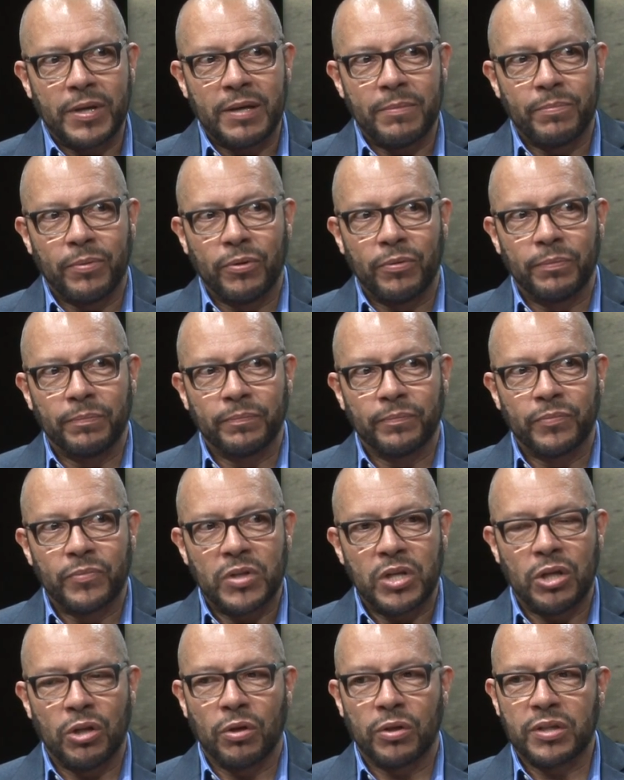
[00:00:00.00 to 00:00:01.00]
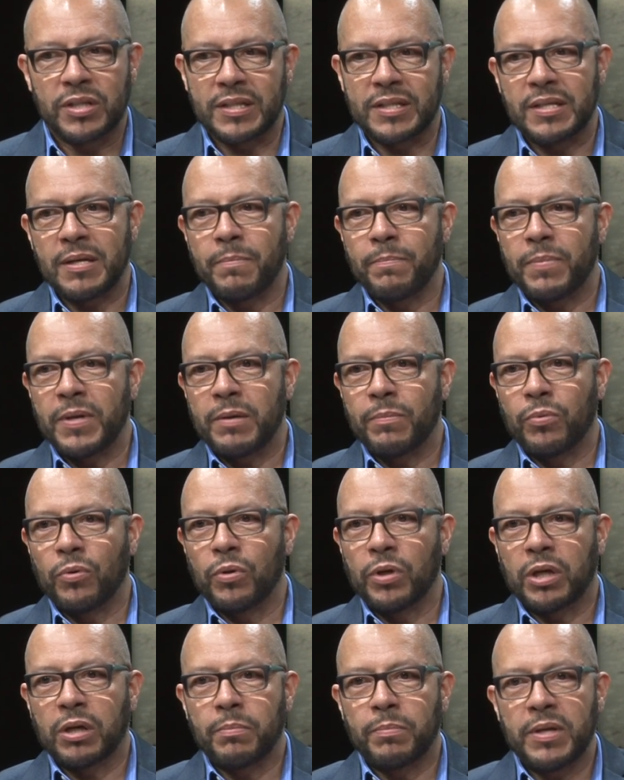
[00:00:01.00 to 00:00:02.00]
Uh-huh. You know, to some people
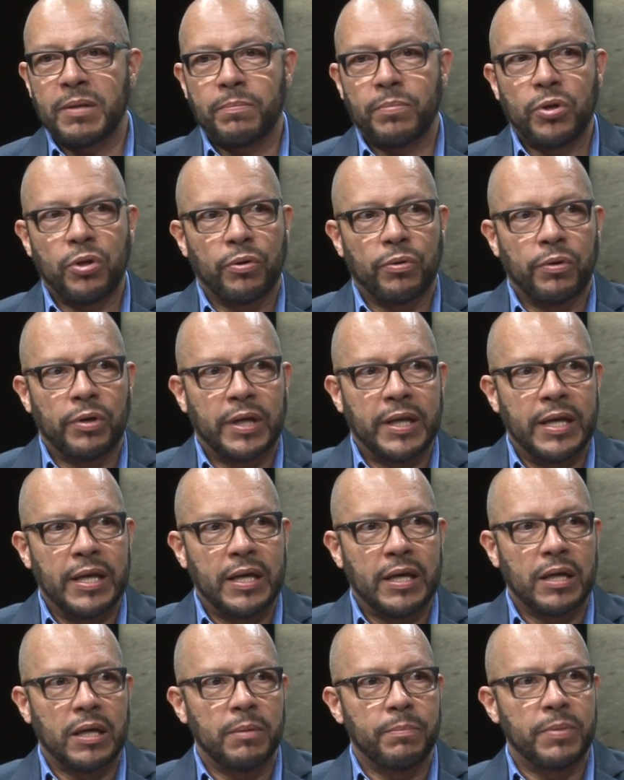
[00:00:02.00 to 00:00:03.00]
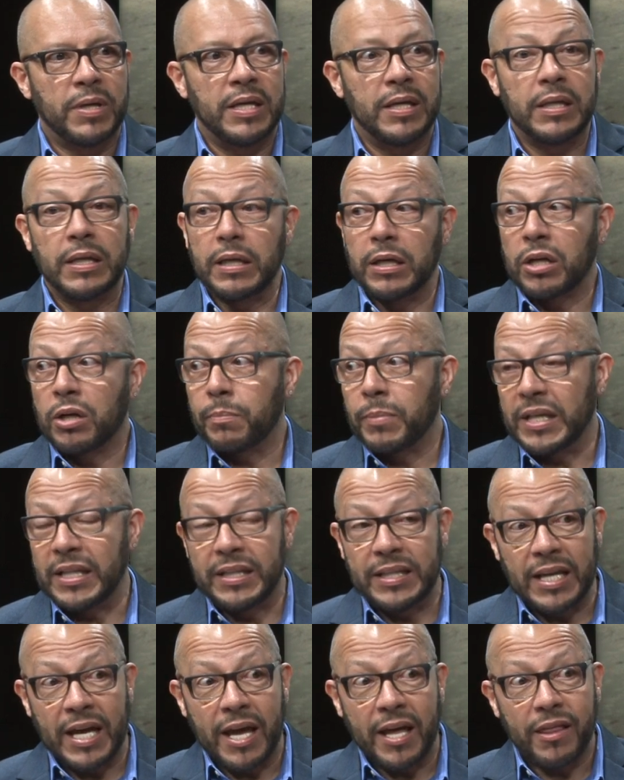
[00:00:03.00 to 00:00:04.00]
it could be purity, it could mm-hmm. be could be
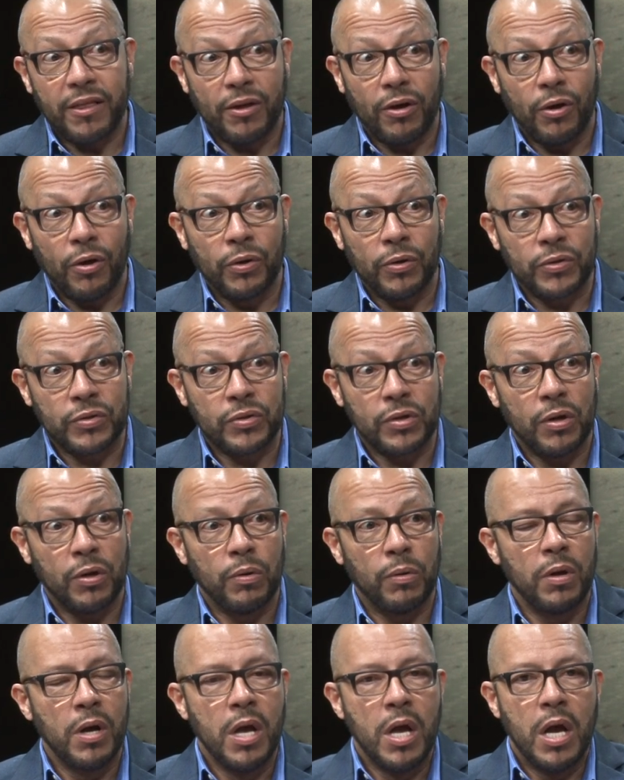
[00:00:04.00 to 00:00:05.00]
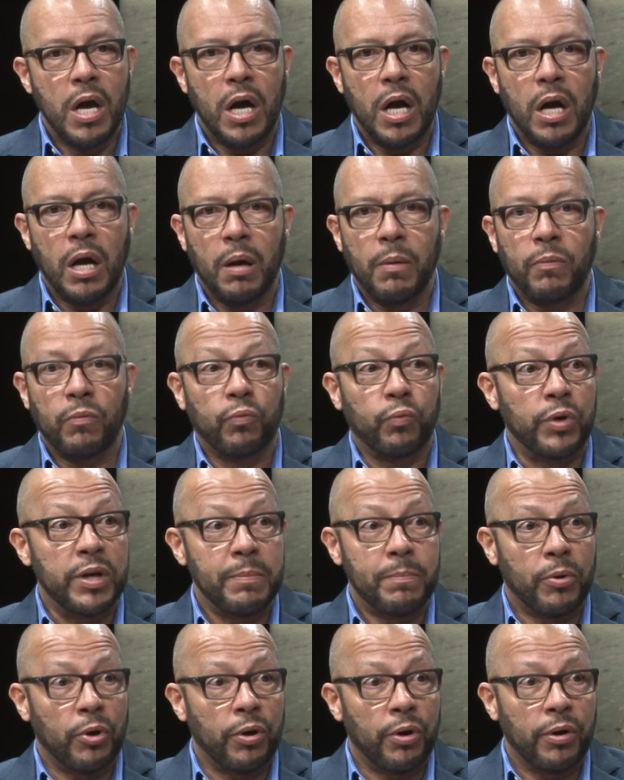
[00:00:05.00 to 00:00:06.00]
death, also mm-hmm. uh,
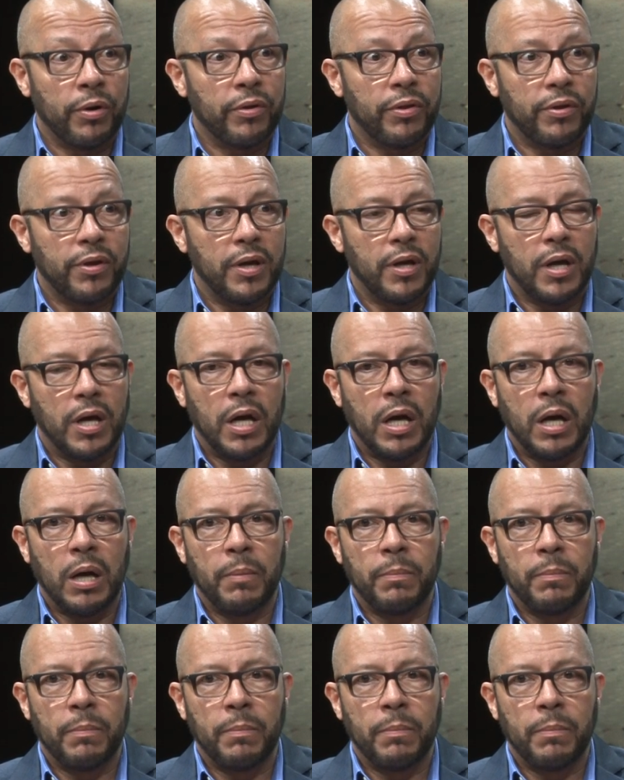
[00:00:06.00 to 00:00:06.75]
rebirth, um, mm-hmm.